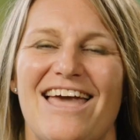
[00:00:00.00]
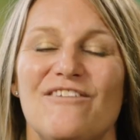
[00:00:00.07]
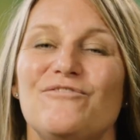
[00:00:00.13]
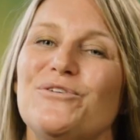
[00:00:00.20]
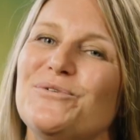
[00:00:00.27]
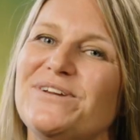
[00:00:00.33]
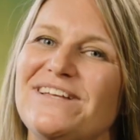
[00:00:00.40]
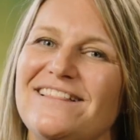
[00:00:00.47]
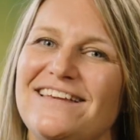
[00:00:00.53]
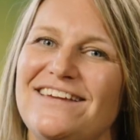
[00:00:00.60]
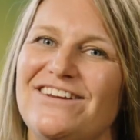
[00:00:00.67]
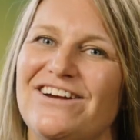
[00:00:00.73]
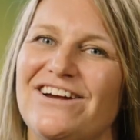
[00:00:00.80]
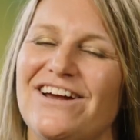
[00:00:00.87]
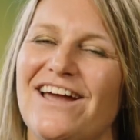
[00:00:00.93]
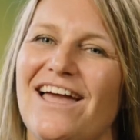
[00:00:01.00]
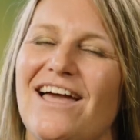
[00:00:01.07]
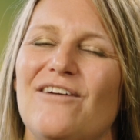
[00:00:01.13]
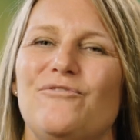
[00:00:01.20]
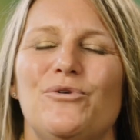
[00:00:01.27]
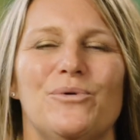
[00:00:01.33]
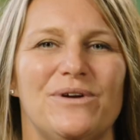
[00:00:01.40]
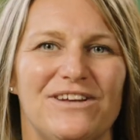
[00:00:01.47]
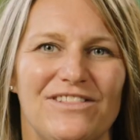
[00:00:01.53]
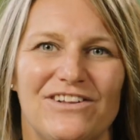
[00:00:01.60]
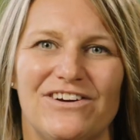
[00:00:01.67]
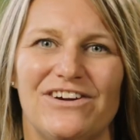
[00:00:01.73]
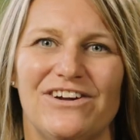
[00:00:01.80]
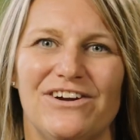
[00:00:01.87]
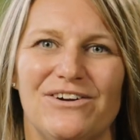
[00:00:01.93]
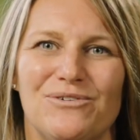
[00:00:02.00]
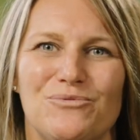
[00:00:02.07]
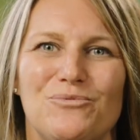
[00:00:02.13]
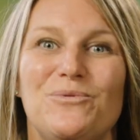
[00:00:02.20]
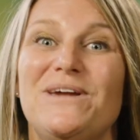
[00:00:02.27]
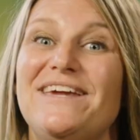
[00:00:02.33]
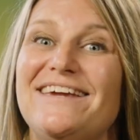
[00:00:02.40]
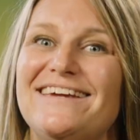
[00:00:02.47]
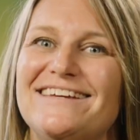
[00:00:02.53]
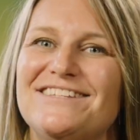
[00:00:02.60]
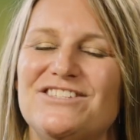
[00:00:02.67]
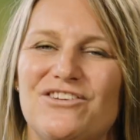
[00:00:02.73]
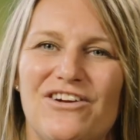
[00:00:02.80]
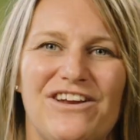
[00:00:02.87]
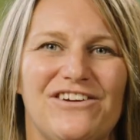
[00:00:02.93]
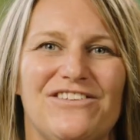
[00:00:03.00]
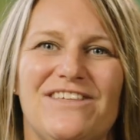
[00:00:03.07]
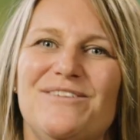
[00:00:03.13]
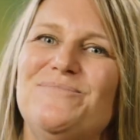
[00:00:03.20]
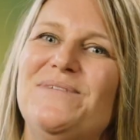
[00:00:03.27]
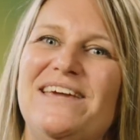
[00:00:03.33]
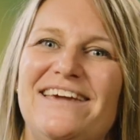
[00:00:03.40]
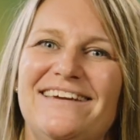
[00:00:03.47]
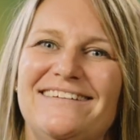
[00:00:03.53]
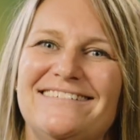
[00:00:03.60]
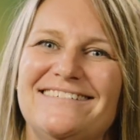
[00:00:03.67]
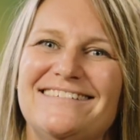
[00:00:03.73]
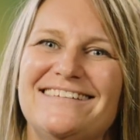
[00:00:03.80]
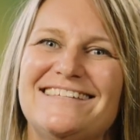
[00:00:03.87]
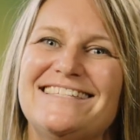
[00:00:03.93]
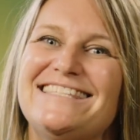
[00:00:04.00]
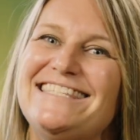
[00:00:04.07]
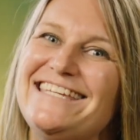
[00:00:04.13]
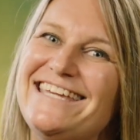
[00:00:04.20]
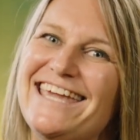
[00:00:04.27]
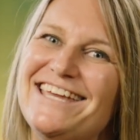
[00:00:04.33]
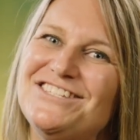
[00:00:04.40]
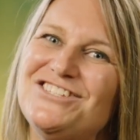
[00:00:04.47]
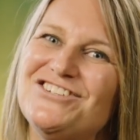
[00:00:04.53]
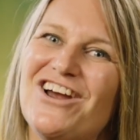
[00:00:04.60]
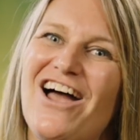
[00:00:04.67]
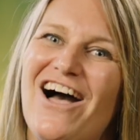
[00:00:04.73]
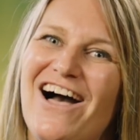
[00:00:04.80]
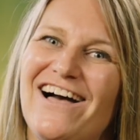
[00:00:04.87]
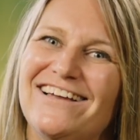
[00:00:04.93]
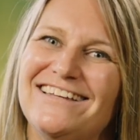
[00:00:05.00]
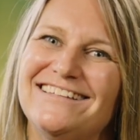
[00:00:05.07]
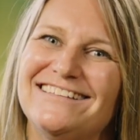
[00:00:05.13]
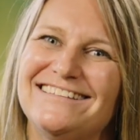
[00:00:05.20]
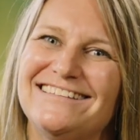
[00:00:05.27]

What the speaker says: Everyone a leader, everyone a learner. We is greater than me. CK strong.